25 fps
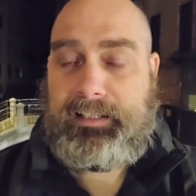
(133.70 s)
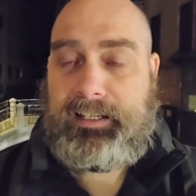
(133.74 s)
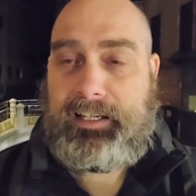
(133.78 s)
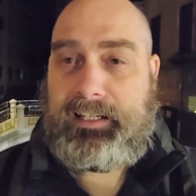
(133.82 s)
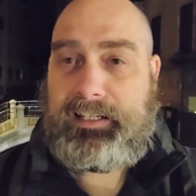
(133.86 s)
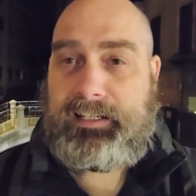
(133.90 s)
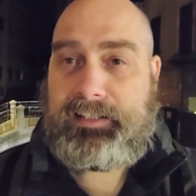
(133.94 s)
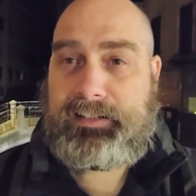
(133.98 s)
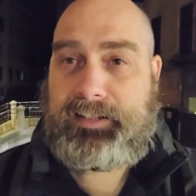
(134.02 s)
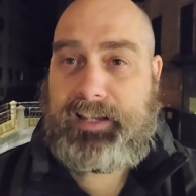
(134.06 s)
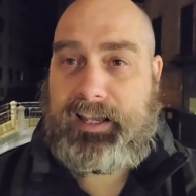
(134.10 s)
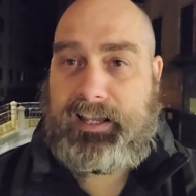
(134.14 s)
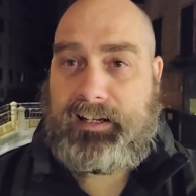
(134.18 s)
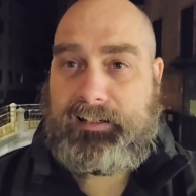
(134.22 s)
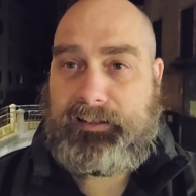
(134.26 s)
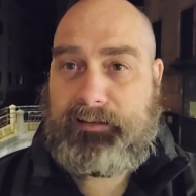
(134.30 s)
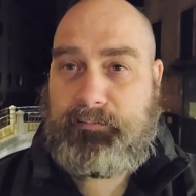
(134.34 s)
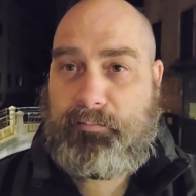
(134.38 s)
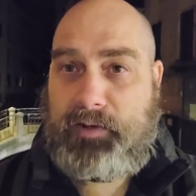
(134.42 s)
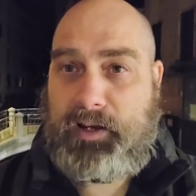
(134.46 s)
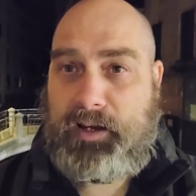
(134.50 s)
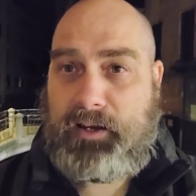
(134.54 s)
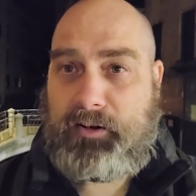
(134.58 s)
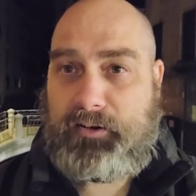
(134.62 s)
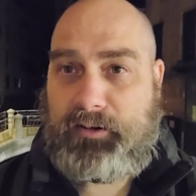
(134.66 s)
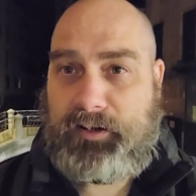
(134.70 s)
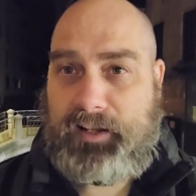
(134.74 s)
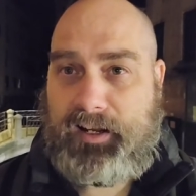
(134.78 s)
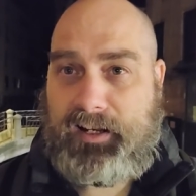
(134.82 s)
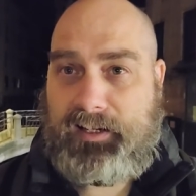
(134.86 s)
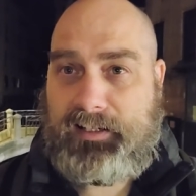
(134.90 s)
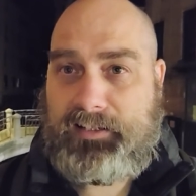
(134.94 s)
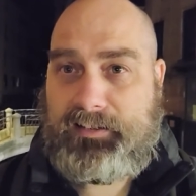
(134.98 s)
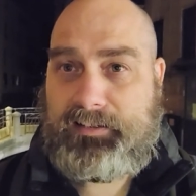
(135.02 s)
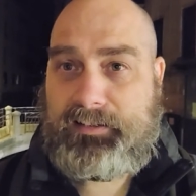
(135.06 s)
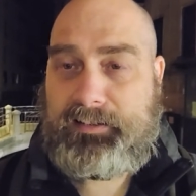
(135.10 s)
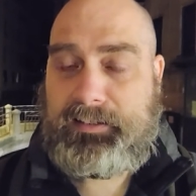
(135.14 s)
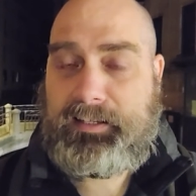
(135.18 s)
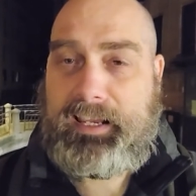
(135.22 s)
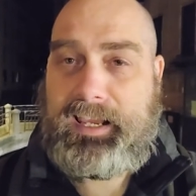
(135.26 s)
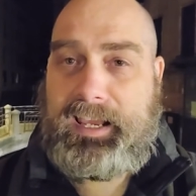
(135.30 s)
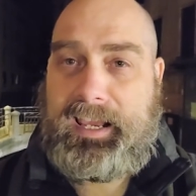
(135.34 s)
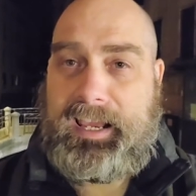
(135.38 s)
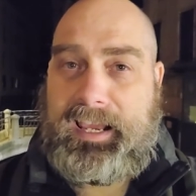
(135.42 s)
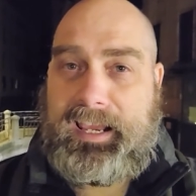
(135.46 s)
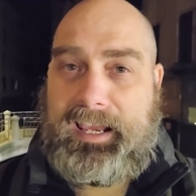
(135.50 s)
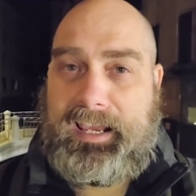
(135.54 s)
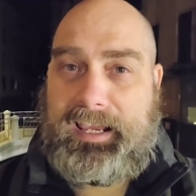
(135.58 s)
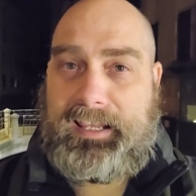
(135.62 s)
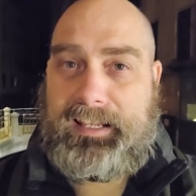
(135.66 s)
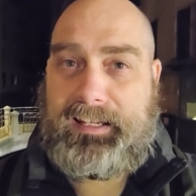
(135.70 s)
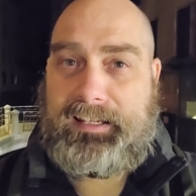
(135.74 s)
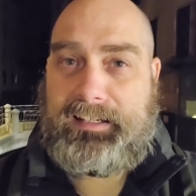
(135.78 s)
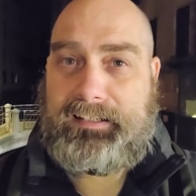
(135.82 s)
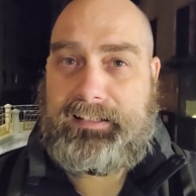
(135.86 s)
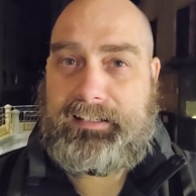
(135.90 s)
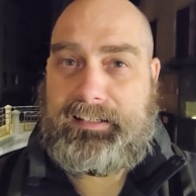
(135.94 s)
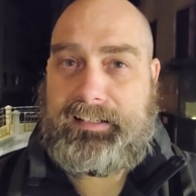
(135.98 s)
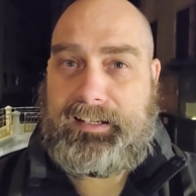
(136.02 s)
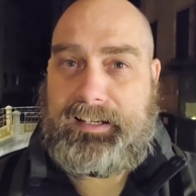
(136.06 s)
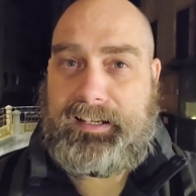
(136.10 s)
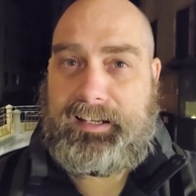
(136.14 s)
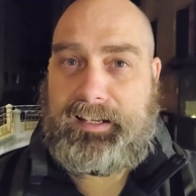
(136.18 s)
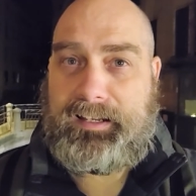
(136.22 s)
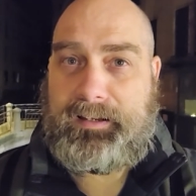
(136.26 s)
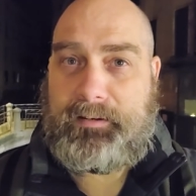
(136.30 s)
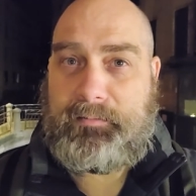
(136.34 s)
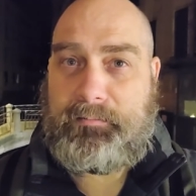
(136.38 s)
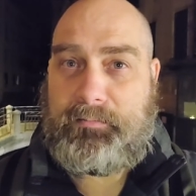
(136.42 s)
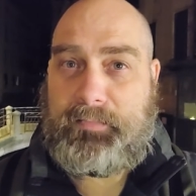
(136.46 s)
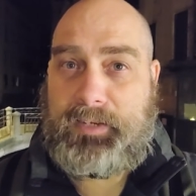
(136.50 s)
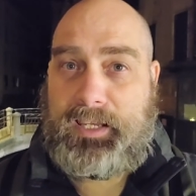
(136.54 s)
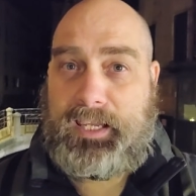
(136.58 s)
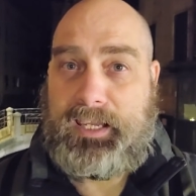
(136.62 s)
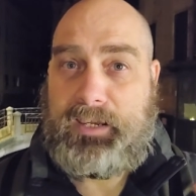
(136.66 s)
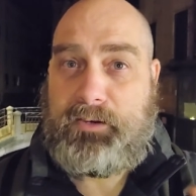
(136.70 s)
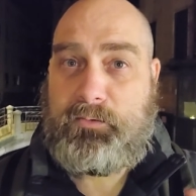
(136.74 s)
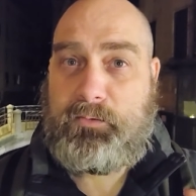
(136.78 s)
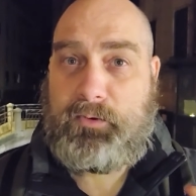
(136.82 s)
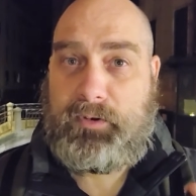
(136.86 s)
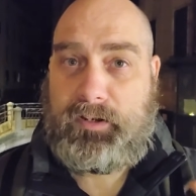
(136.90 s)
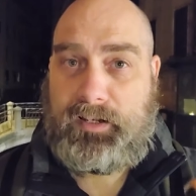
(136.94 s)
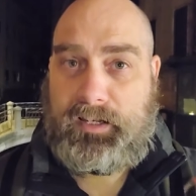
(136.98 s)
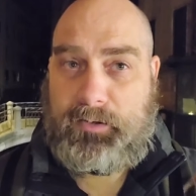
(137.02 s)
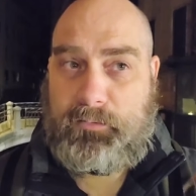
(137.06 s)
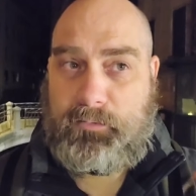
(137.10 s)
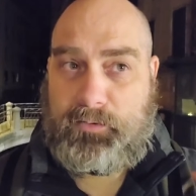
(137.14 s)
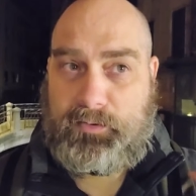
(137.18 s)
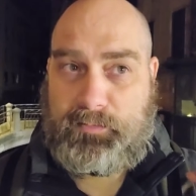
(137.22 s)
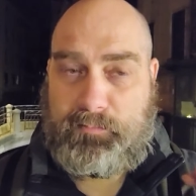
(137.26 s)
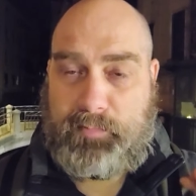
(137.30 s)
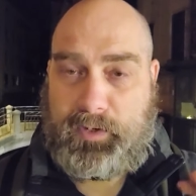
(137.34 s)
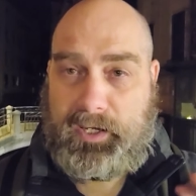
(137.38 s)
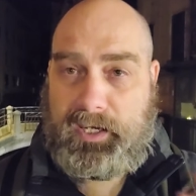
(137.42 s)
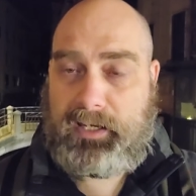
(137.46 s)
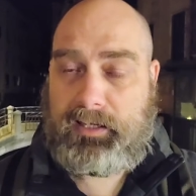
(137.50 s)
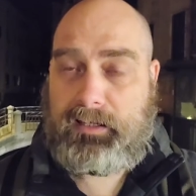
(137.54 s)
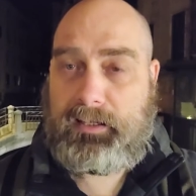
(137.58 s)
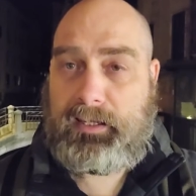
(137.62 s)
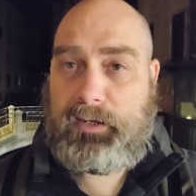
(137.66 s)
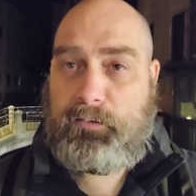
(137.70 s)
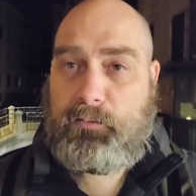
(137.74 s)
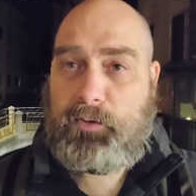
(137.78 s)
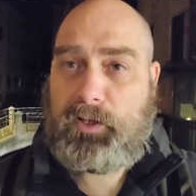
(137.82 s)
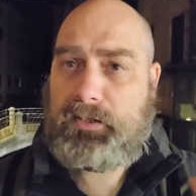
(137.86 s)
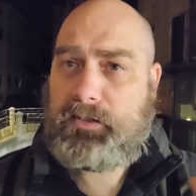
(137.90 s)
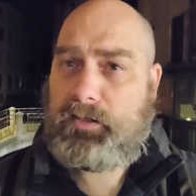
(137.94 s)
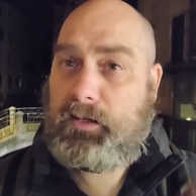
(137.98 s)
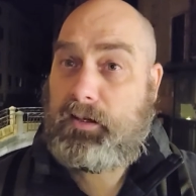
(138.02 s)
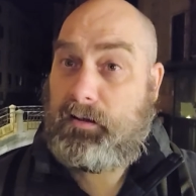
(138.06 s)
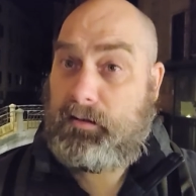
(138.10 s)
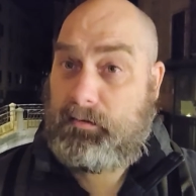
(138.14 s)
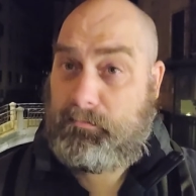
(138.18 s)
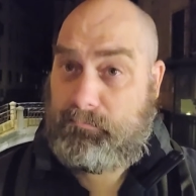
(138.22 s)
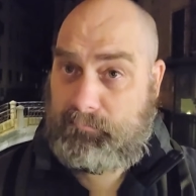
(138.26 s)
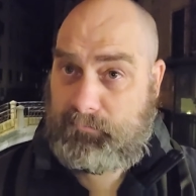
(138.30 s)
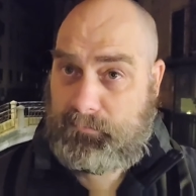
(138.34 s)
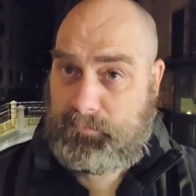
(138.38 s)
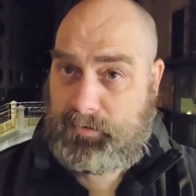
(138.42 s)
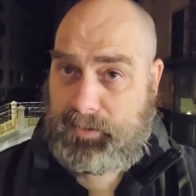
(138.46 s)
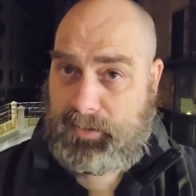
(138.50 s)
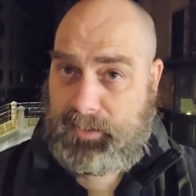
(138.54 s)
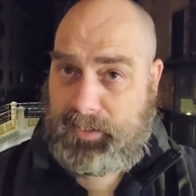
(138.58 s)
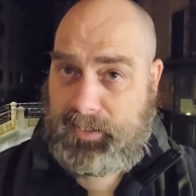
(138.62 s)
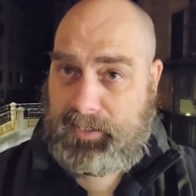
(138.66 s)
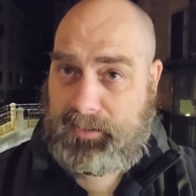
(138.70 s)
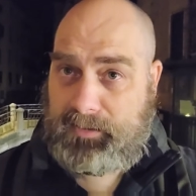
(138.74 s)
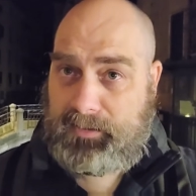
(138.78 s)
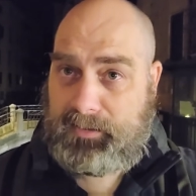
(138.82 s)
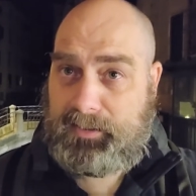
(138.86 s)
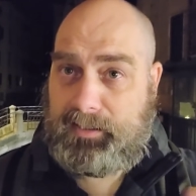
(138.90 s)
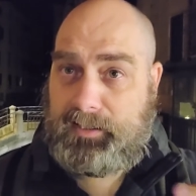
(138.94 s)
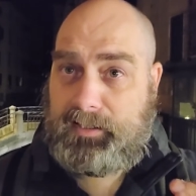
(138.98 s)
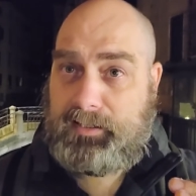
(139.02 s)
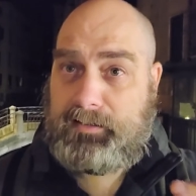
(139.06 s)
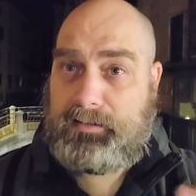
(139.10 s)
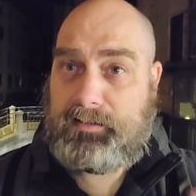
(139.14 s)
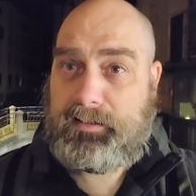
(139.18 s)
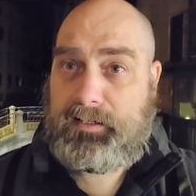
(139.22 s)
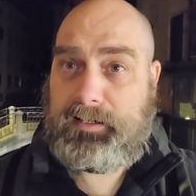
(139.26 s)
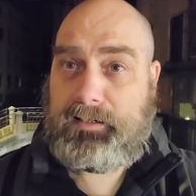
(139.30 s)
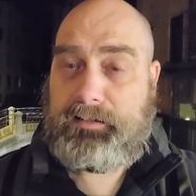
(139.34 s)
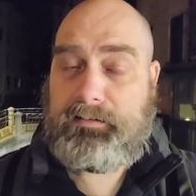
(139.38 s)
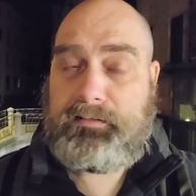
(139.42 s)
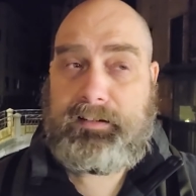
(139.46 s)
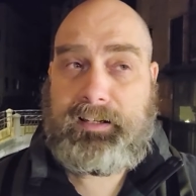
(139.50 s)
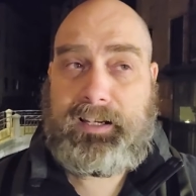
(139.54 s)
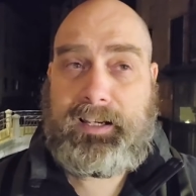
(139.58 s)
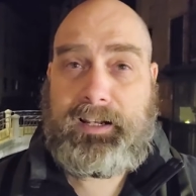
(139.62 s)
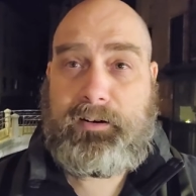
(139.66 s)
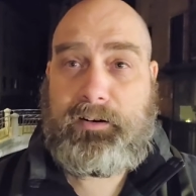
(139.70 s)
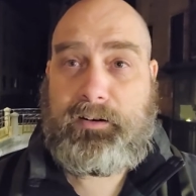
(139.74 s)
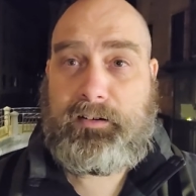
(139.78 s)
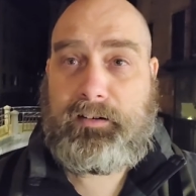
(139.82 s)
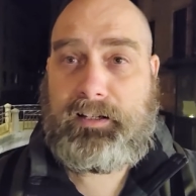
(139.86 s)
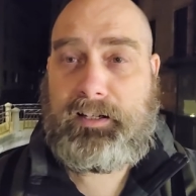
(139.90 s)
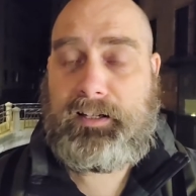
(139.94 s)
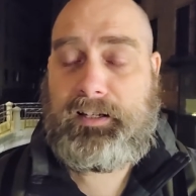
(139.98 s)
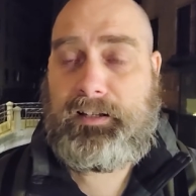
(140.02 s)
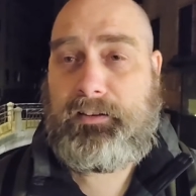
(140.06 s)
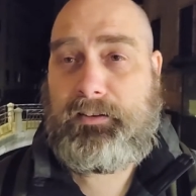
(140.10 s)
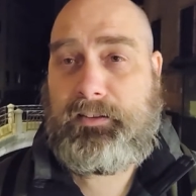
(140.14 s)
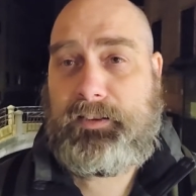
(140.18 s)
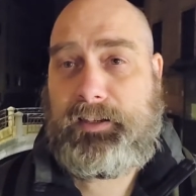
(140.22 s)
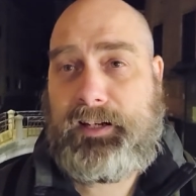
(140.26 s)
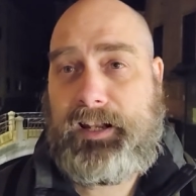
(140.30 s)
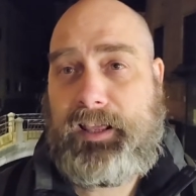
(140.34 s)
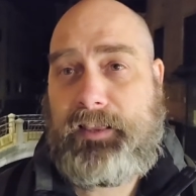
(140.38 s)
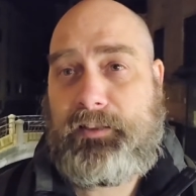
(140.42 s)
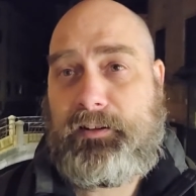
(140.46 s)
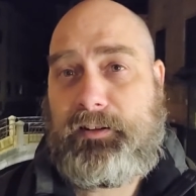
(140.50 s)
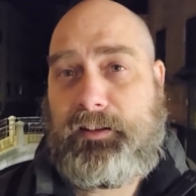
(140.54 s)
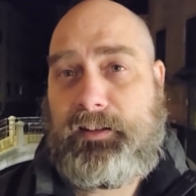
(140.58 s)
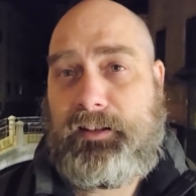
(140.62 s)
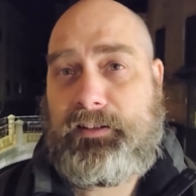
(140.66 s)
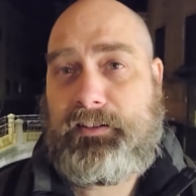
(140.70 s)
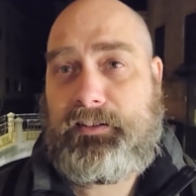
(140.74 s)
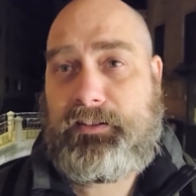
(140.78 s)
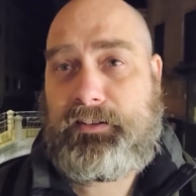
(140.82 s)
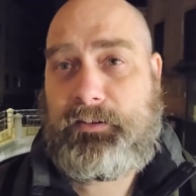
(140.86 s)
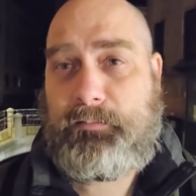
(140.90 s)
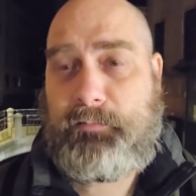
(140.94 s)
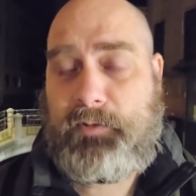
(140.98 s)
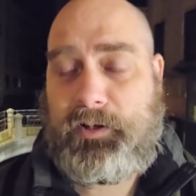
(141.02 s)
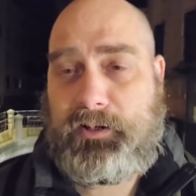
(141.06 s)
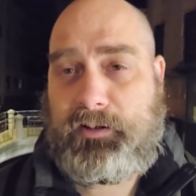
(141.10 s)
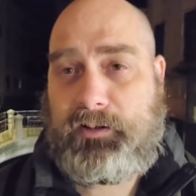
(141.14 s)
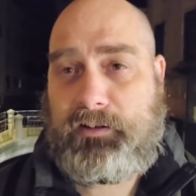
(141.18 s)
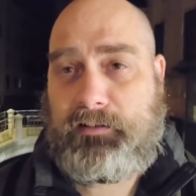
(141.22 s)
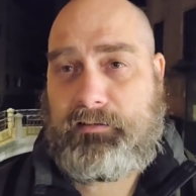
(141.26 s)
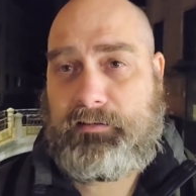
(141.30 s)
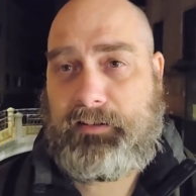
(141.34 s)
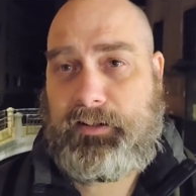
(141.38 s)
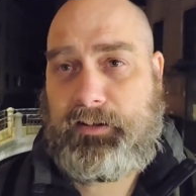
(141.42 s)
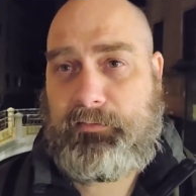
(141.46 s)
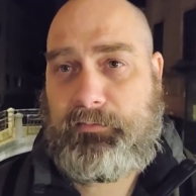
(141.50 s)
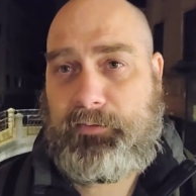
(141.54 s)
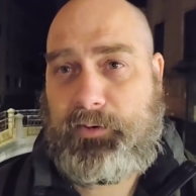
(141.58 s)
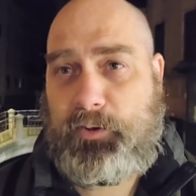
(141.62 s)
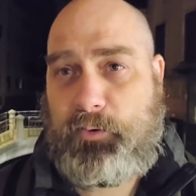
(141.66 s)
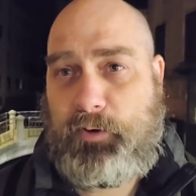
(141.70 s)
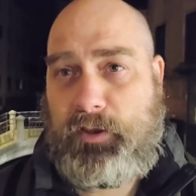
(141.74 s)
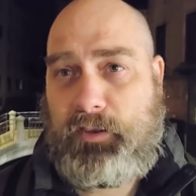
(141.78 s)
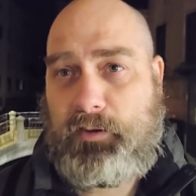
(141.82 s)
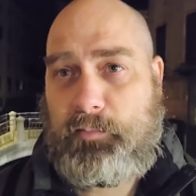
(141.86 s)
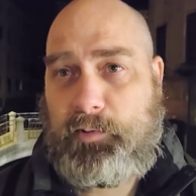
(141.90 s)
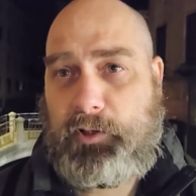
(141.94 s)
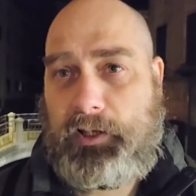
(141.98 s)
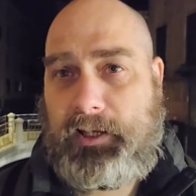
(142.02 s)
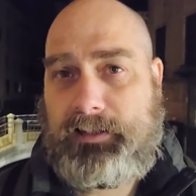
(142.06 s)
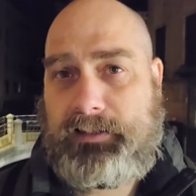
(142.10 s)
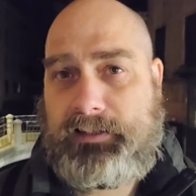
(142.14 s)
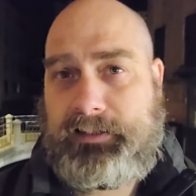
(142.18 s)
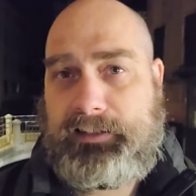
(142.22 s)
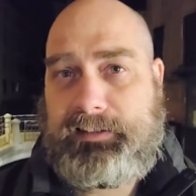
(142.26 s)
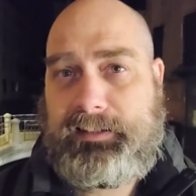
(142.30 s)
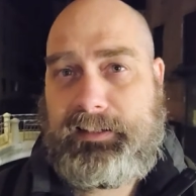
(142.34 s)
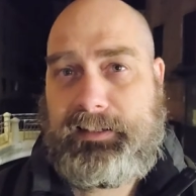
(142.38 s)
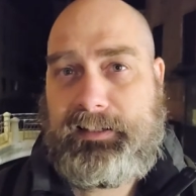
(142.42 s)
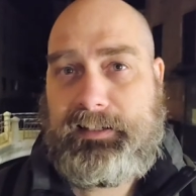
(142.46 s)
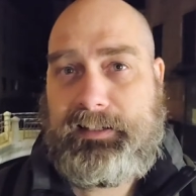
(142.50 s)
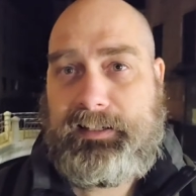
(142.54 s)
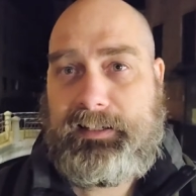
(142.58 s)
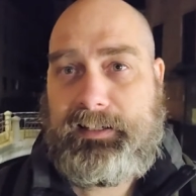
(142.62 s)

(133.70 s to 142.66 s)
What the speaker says: he decided to modernize, and he went to England and the Netherlands, among a few other places,